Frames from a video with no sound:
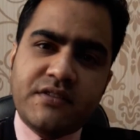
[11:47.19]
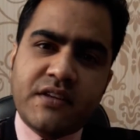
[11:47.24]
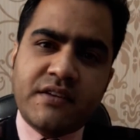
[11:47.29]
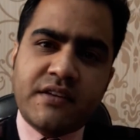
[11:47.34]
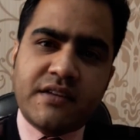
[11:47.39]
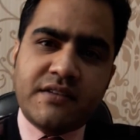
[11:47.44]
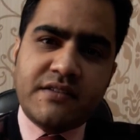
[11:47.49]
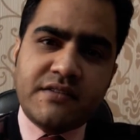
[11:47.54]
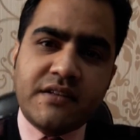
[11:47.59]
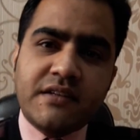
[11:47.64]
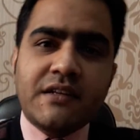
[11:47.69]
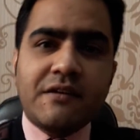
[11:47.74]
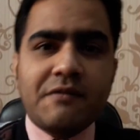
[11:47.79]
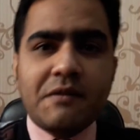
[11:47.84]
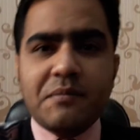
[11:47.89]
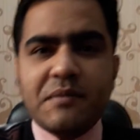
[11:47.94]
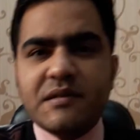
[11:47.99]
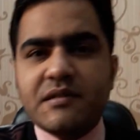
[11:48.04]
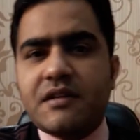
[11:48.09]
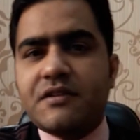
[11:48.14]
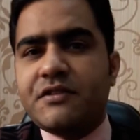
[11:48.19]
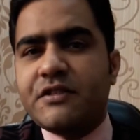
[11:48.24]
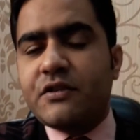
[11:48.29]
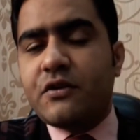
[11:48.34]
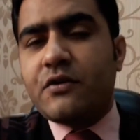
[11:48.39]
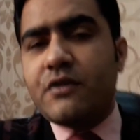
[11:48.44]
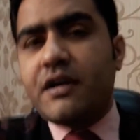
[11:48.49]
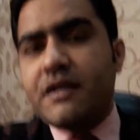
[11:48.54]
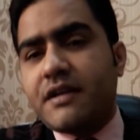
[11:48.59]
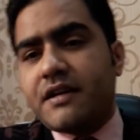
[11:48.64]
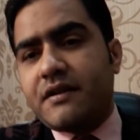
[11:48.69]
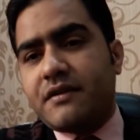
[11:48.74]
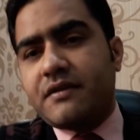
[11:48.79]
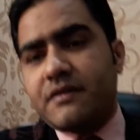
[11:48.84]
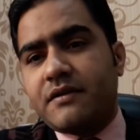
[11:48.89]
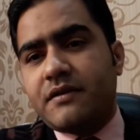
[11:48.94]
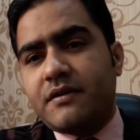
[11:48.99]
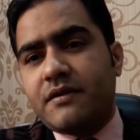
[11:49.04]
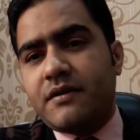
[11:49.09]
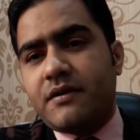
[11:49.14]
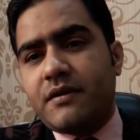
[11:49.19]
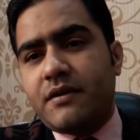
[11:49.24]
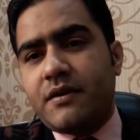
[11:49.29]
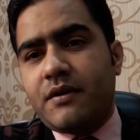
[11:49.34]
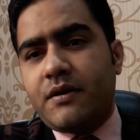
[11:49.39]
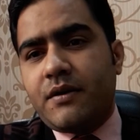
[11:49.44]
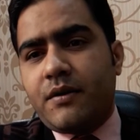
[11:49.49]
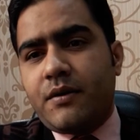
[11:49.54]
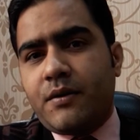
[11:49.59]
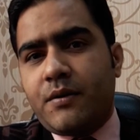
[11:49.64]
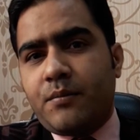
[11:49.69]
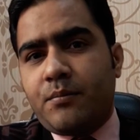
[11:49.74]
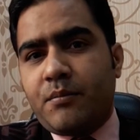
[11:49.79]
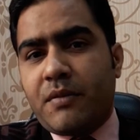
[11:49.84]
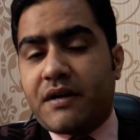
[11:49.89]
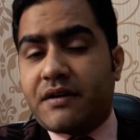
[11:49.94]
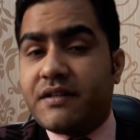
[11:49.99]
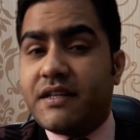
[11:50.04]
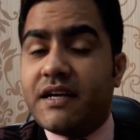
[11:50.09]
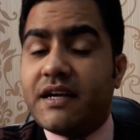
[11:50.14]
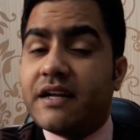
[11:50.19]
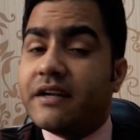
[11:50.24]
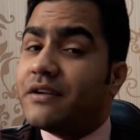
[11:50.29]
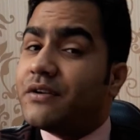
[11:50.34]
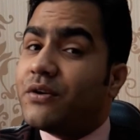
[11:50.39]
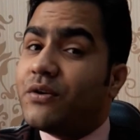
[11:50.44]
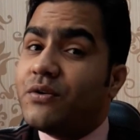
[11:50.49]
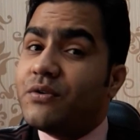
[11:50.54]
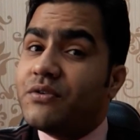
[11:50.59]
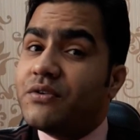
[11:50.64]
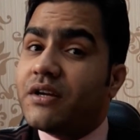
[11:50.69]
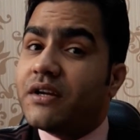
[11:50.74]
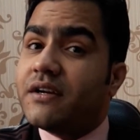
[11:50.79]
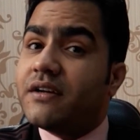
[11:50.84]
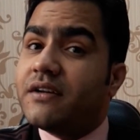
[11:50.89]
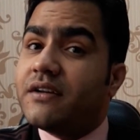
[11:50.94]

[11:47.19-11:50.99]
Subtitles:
and SEZ developers are zero rated, but they are not